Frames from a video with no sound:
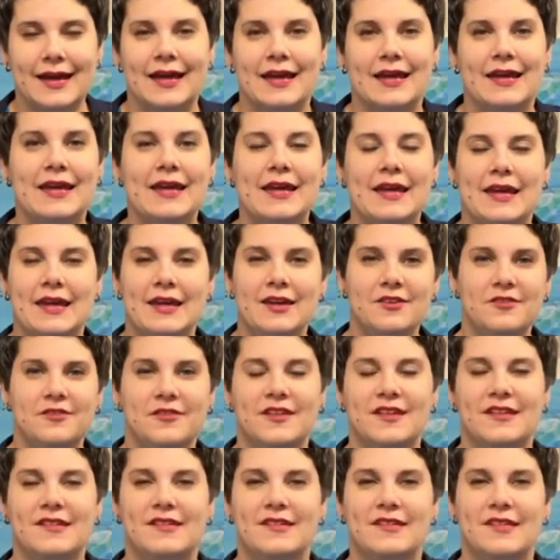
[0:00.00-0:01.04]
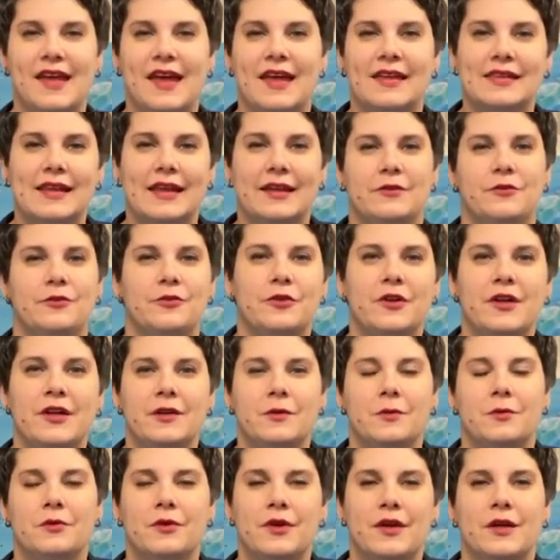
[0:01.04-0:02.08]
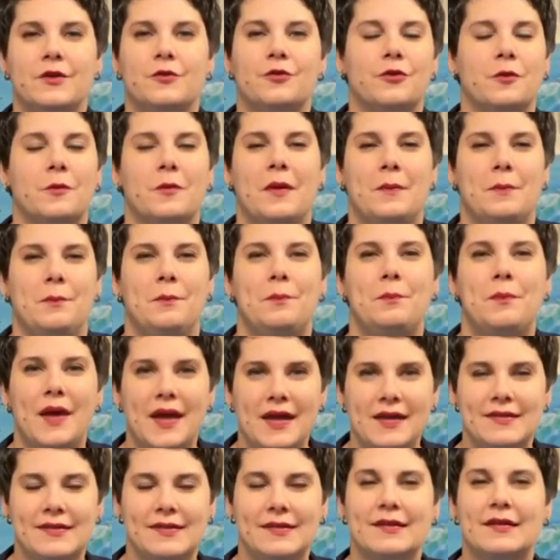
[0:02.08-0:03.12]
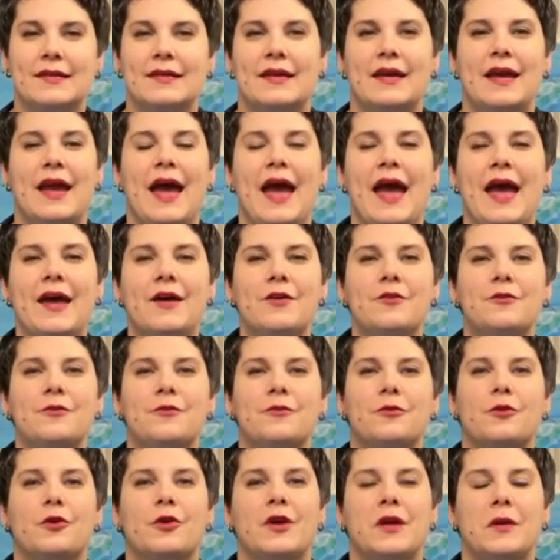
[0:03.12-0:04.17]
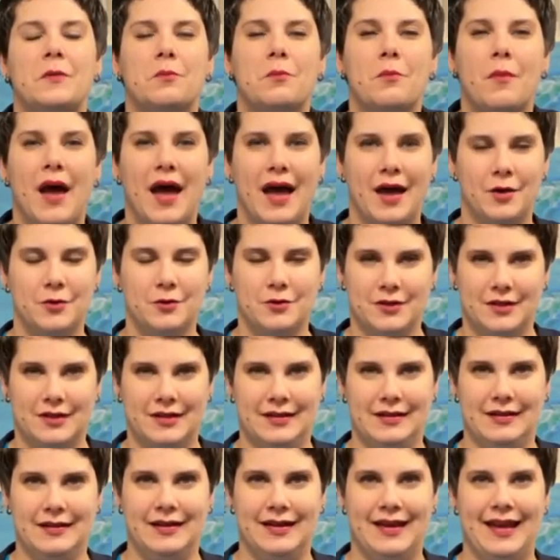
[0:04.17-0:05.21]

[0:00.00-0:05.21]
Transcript: He even said, let freedom ring from basically every mountain,